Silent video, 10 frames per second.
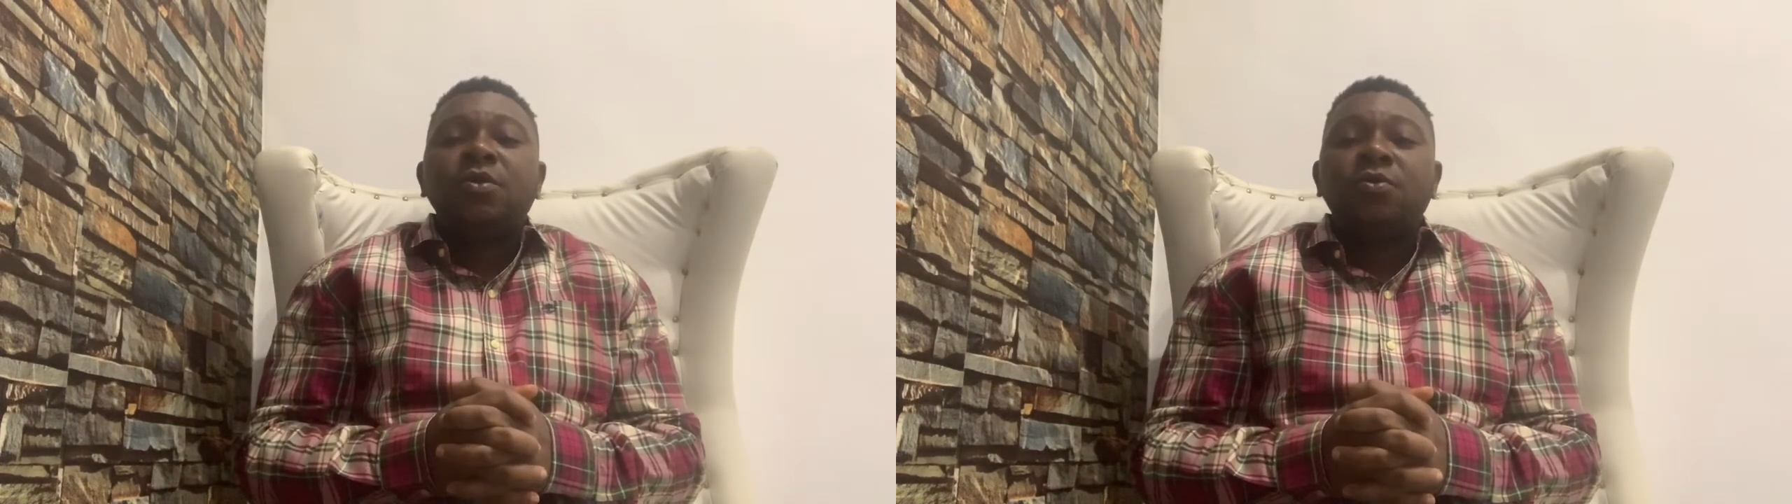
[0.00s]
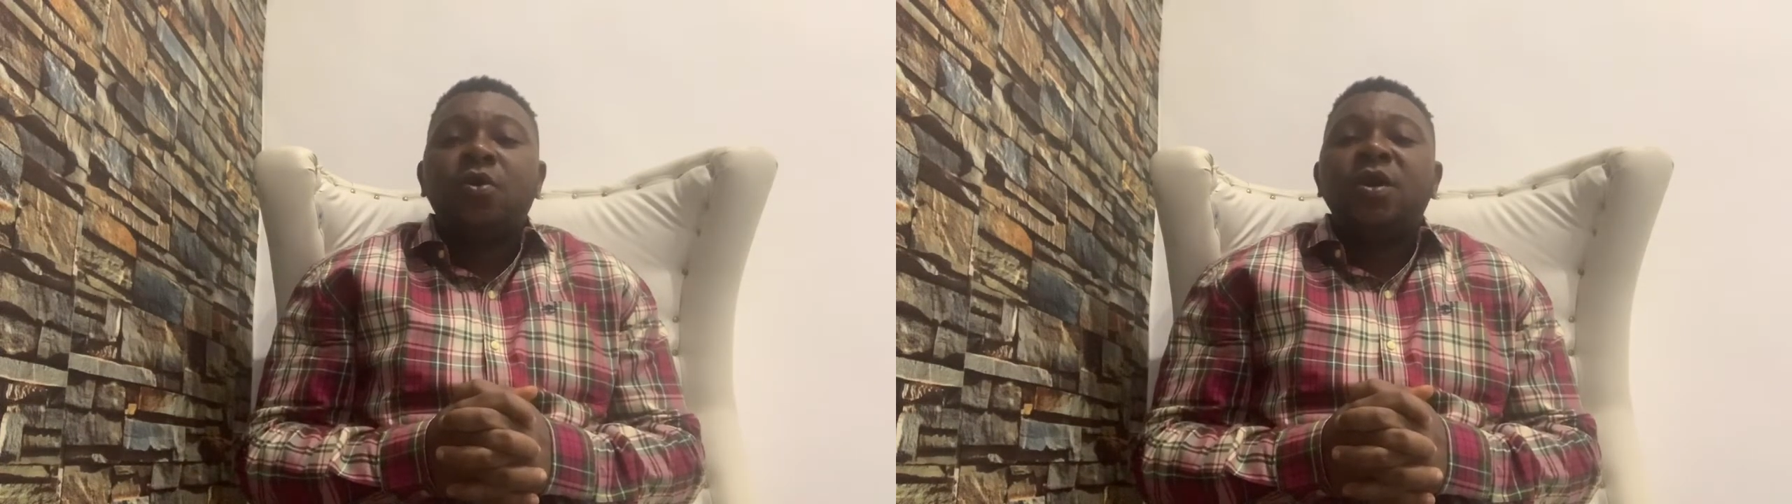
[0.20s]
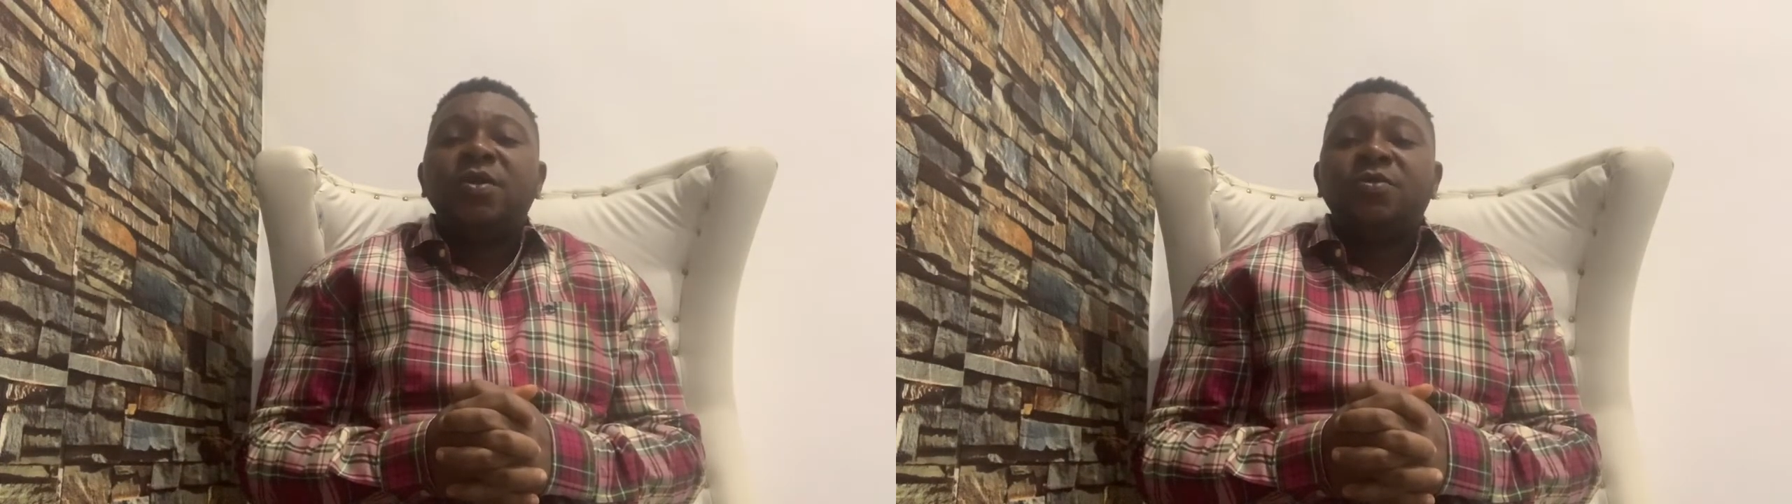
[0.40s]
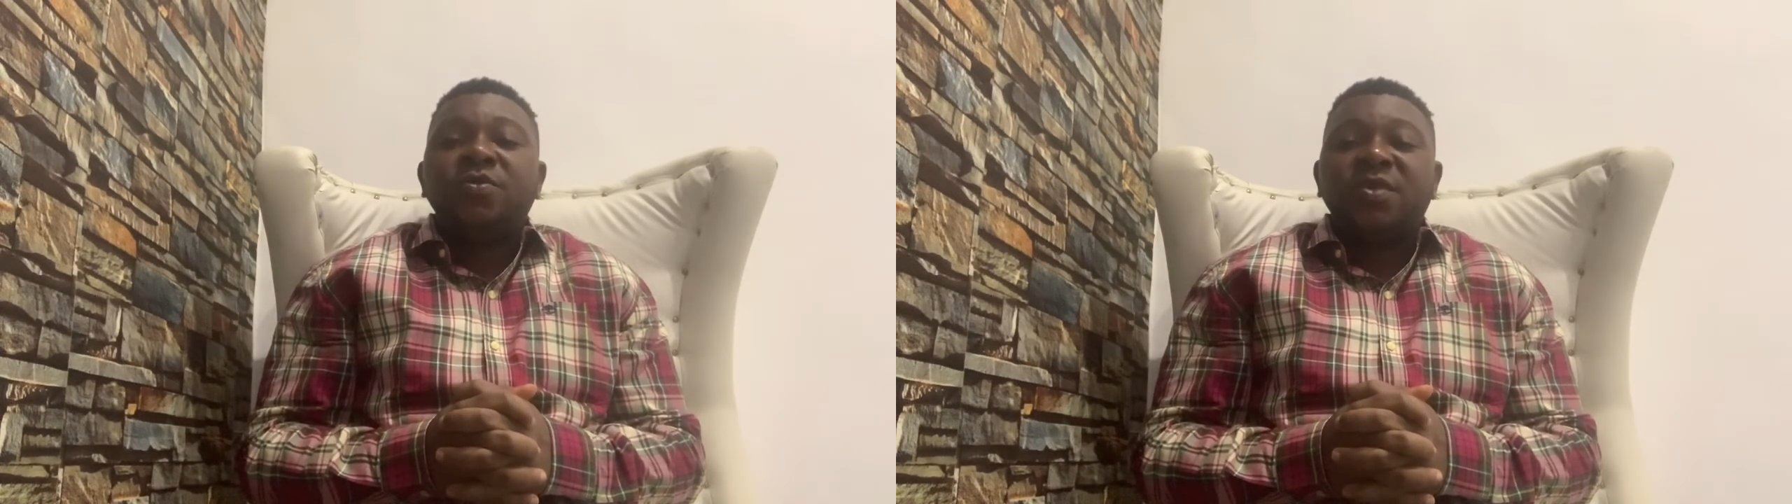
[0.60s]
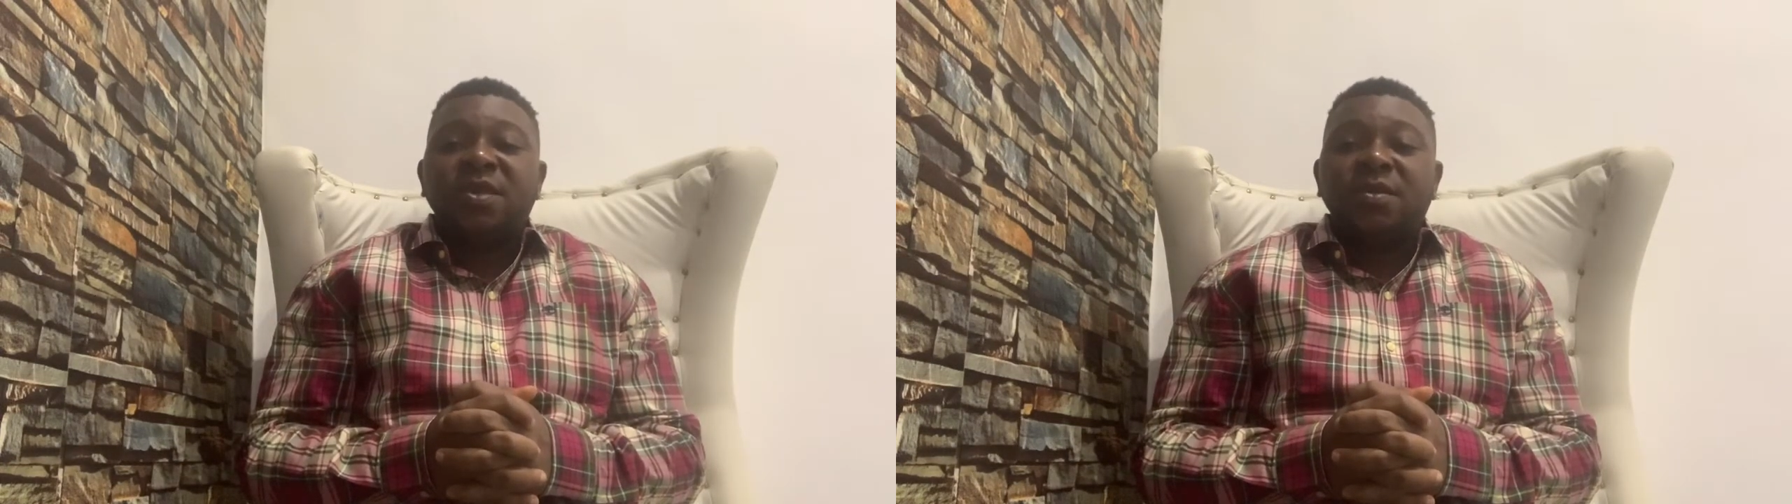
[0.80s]
grow into
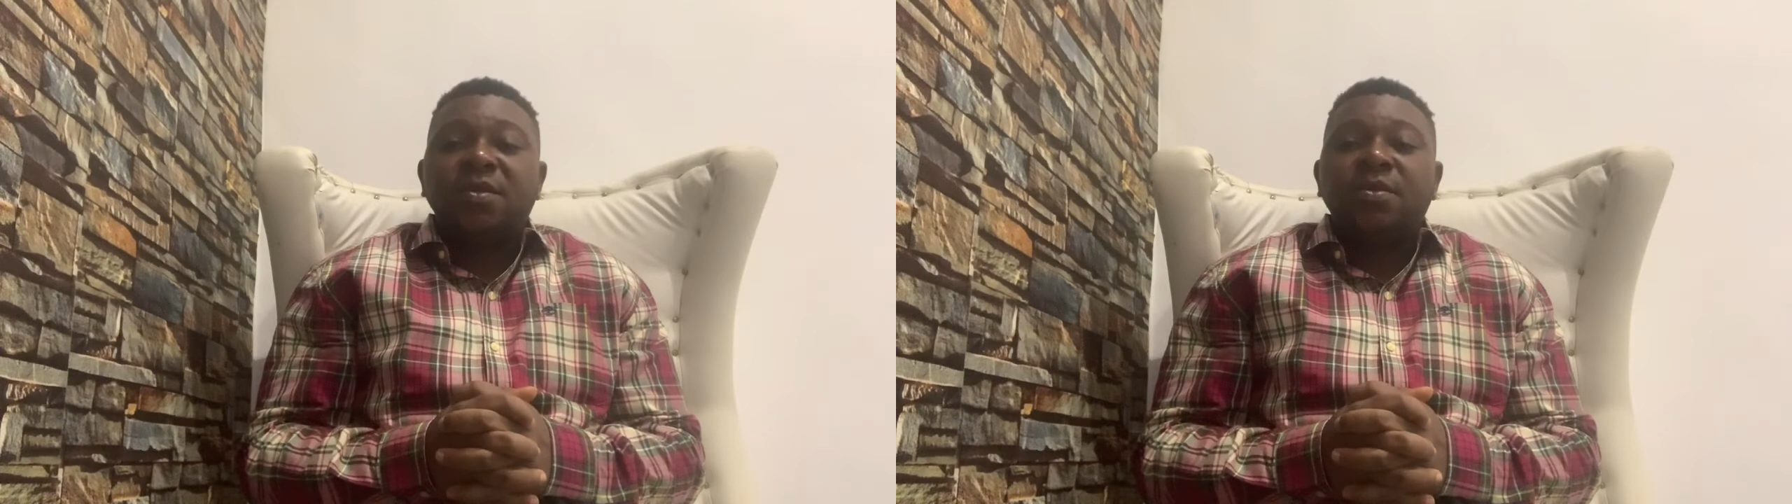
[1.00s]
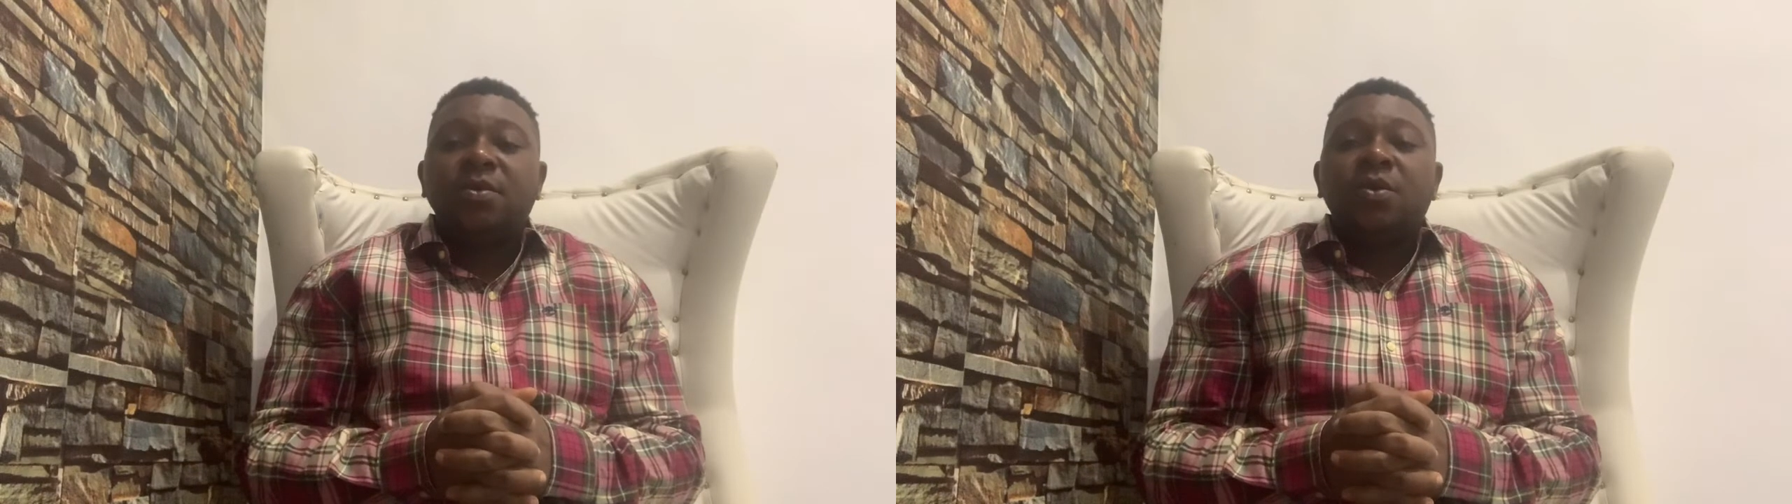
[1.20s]
cysts,